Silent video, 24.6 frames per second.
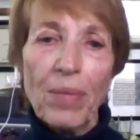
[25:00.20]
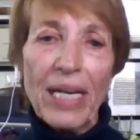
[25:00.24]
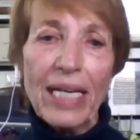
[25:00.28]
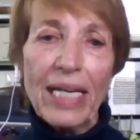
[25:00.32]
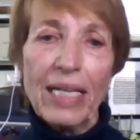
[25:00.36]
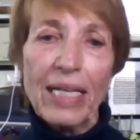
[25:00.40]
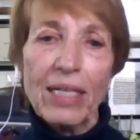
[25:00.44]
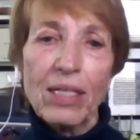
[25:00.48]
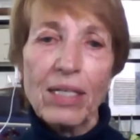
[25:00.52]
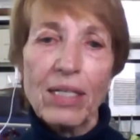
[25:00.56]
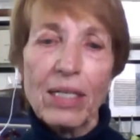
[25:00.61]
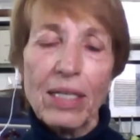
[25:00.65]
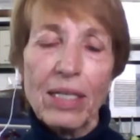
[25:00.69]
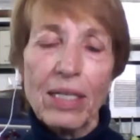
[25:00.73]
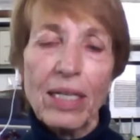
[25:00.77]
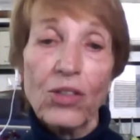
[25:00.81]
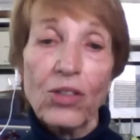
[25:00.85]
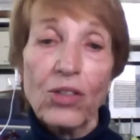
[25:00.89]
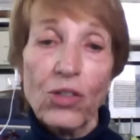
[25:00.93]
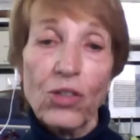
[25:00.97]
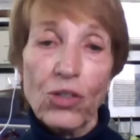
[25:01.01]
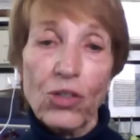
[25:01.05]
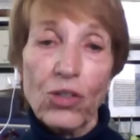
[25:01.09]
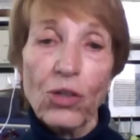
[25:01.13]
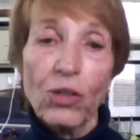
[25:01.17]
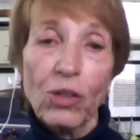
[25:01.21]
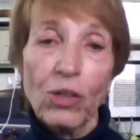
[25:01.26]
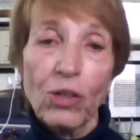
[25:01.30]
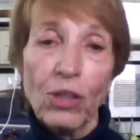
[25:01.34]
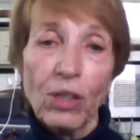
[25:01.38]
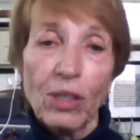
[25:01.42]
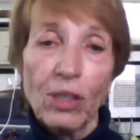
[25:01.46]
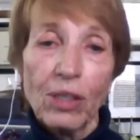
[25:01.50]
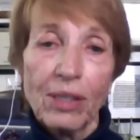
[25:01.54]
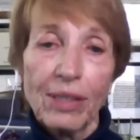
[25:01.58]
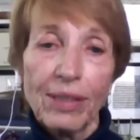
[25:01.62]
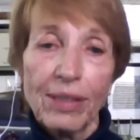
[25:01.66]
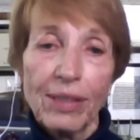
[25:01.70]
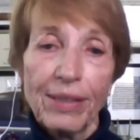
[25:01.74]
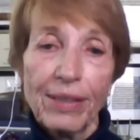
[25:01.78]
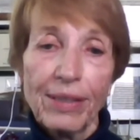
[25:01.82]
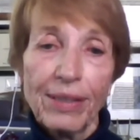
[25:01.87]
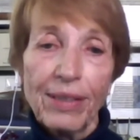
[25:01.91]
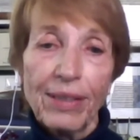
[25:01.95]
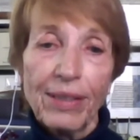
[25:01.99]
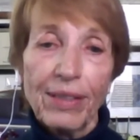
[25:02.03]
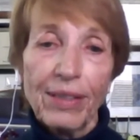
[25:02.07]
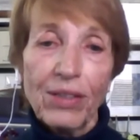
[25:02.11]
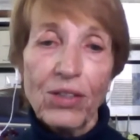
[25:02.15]
her meetings in circle.
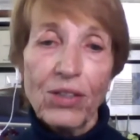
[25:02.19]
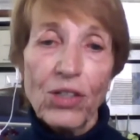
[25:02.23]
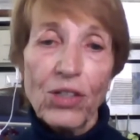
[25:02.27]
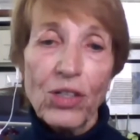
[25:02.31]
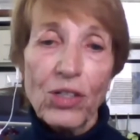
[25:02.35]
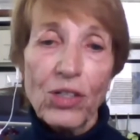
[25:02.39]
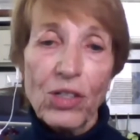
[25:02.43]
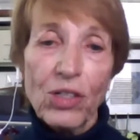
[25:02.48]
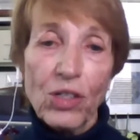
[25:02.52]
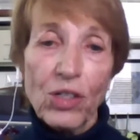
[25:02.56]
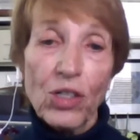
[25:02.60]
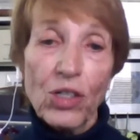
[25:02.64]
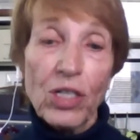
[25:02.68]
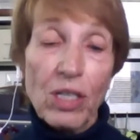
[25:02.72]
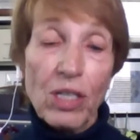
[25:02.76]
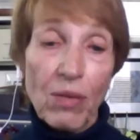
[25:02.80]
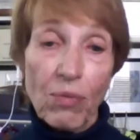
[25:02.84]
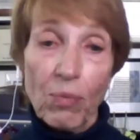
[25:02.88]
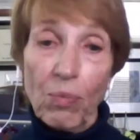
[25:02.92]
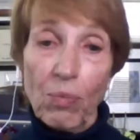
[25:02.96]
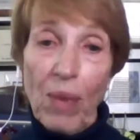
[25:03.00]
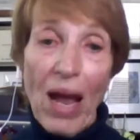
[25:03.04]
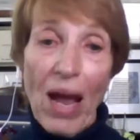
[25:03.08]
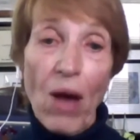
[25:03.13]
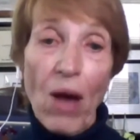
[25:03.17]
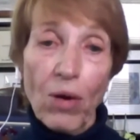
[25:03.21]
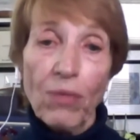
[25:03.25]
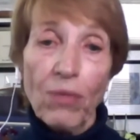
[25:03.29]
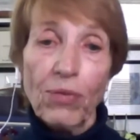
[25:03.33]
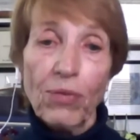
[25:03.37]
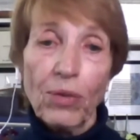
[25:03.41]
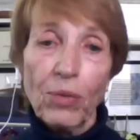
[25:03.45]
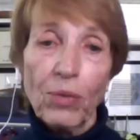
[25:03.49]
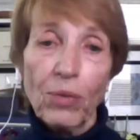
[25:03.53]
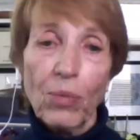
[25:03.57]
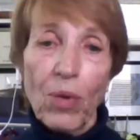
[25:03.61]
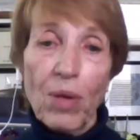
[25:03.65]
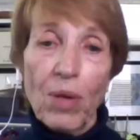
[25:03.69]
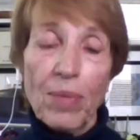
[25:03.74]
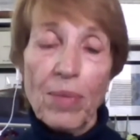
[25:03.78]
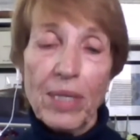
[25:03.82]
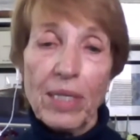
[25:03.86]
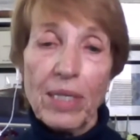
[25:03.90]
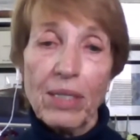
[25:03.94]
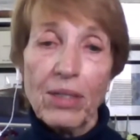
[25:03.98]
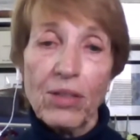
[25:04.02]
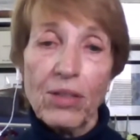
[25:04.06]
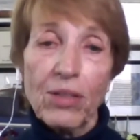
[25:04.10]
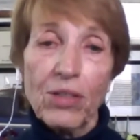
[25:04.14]
She's just, she's a powerful
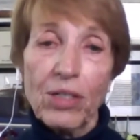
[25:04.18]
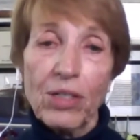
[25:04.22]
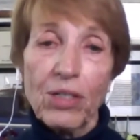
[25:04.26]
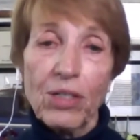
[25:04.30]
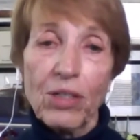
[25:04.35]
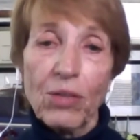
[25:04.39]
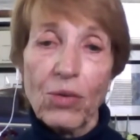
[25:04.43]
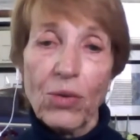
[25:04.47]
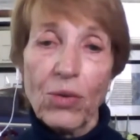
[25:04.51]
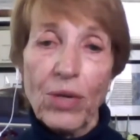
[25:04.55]
woman. She's I